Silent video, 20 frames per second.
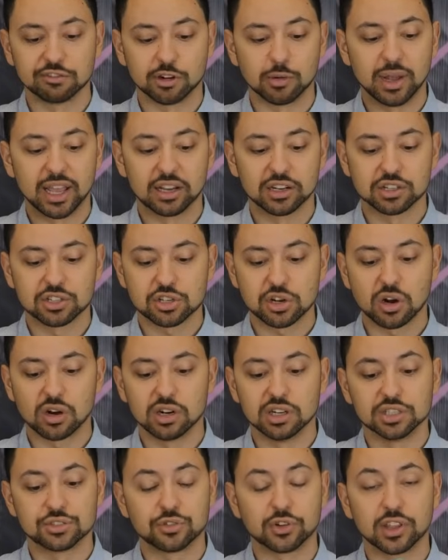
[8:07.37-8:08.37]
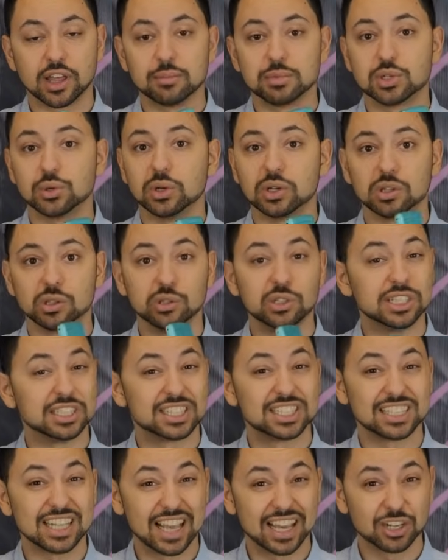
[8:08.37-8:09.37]
from Andonstar is for them to include a
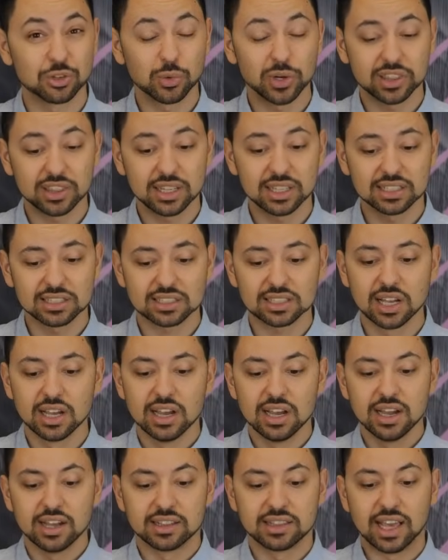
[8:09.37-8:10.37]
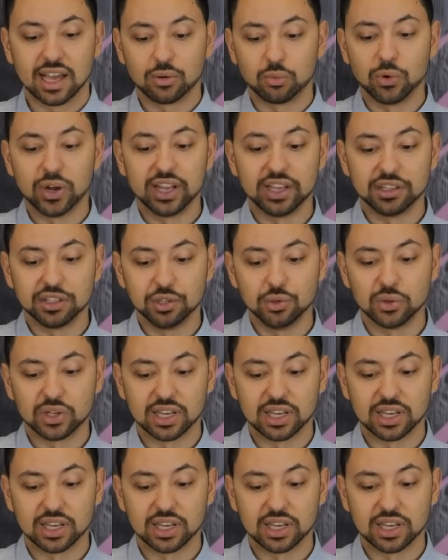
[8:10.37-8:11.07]
stand with this. That way you